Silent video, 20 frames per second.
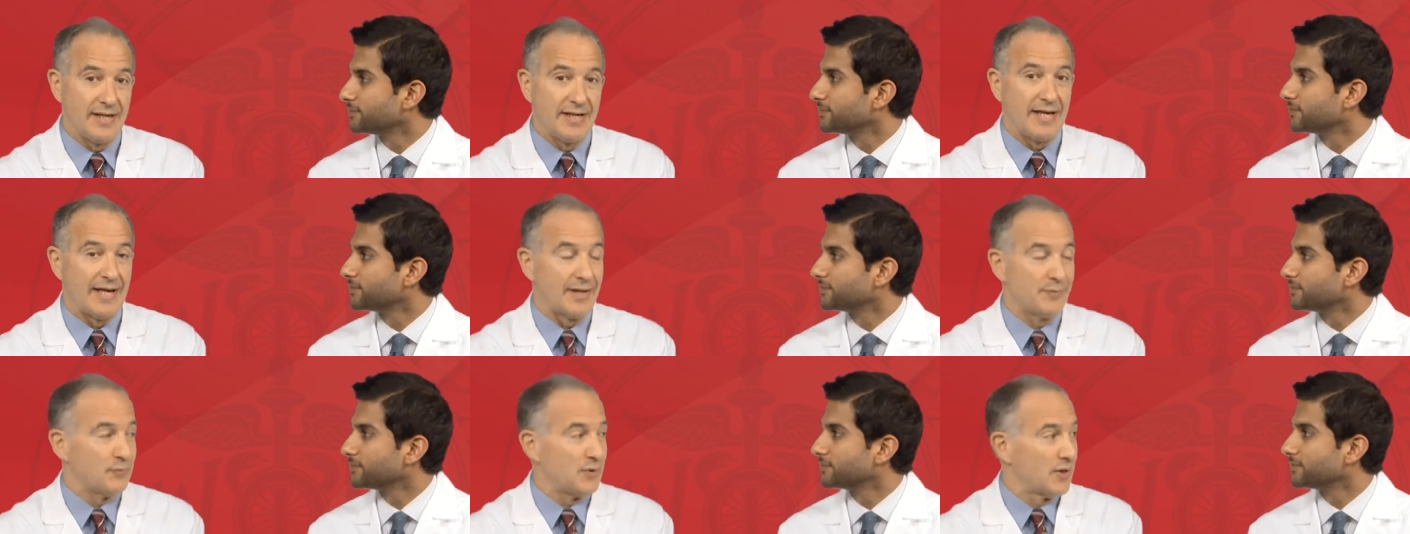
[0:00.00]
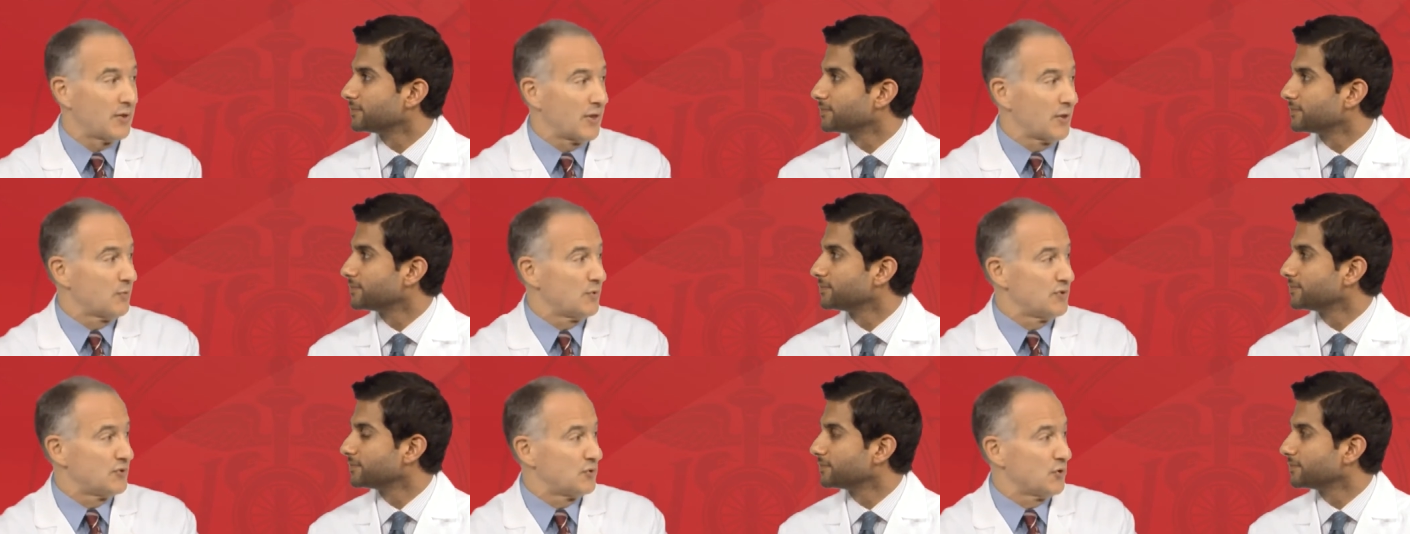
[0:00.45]
Speaker 1: and we I
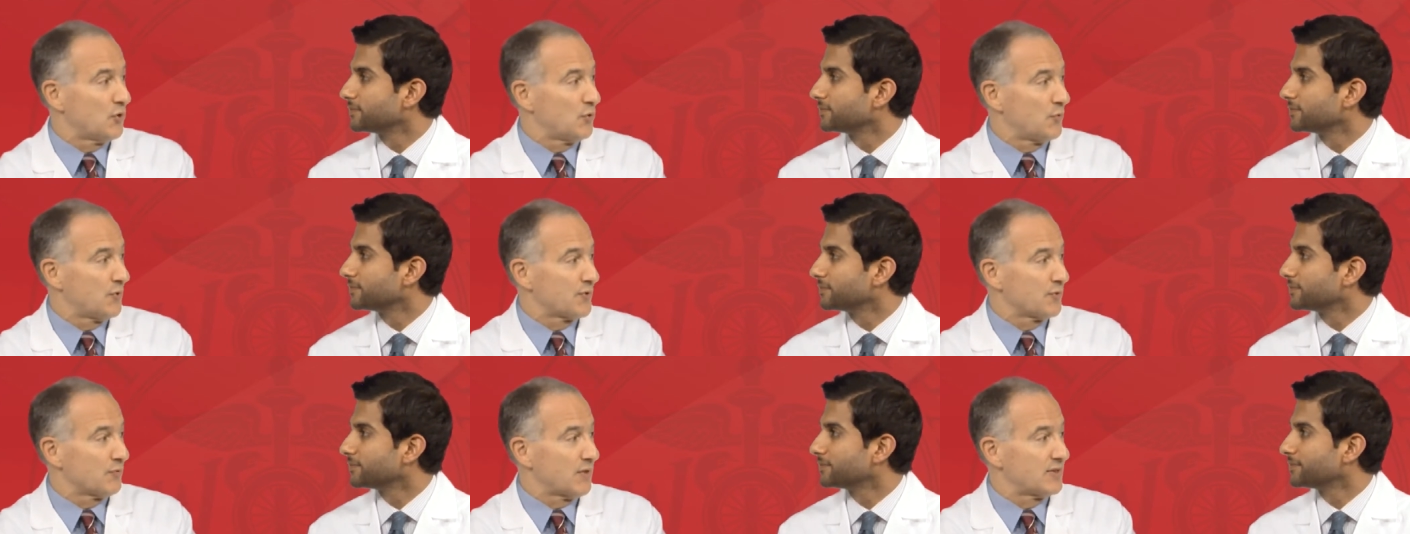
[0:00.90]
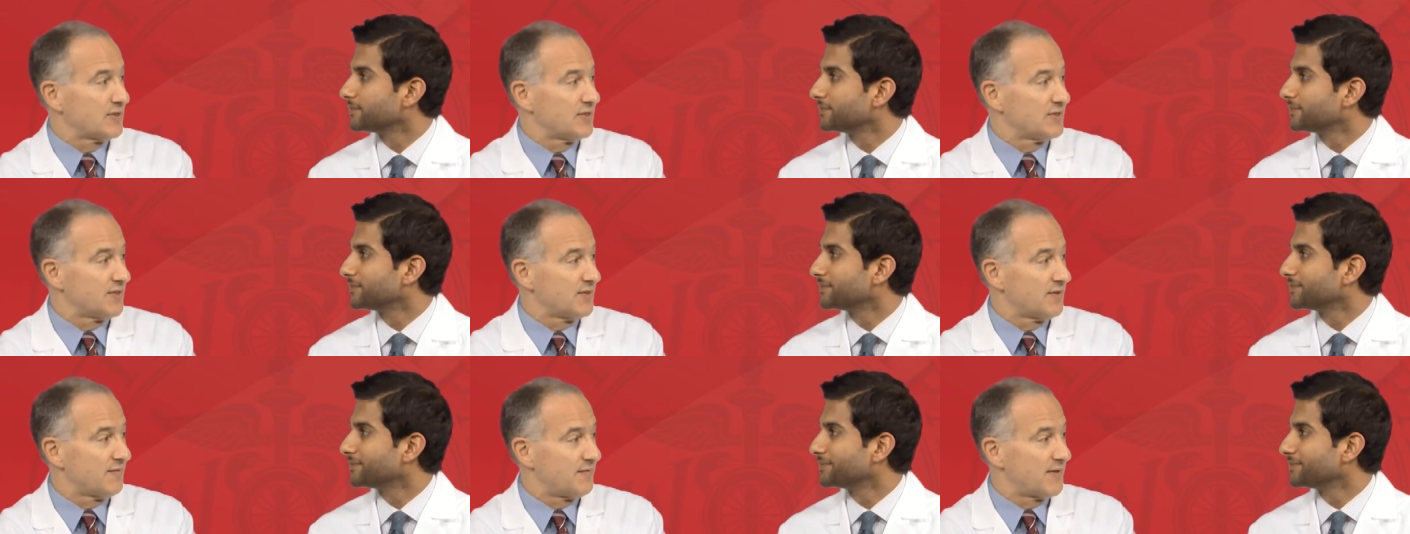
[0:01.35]
always joke with the residents
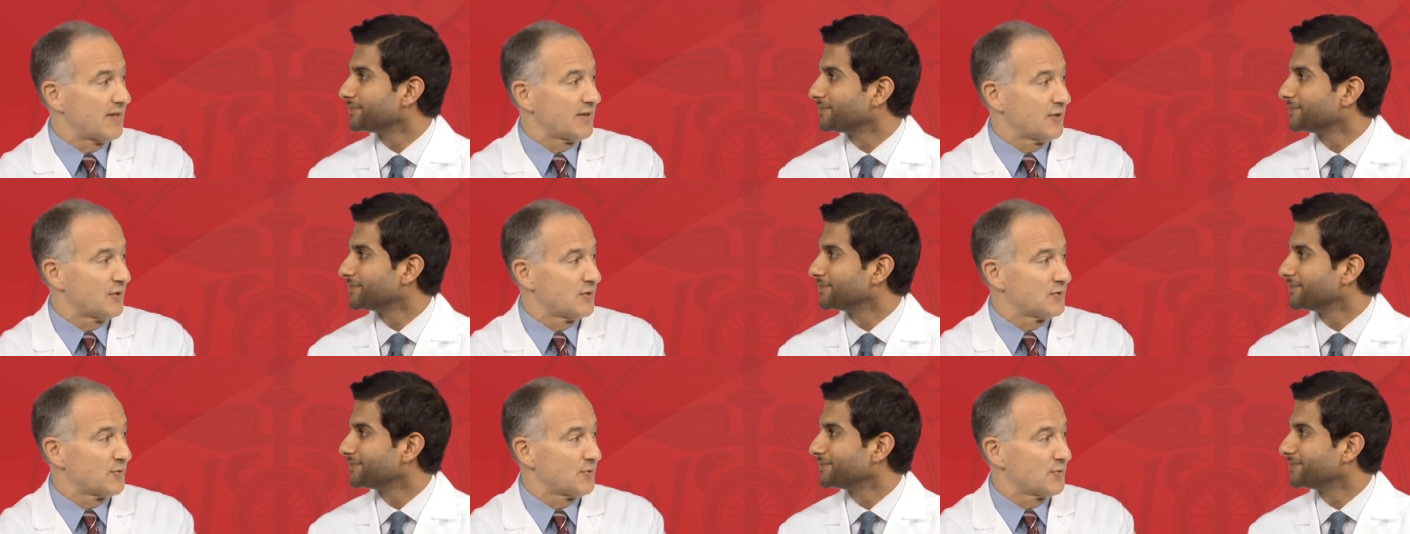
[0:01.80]
and the fellows,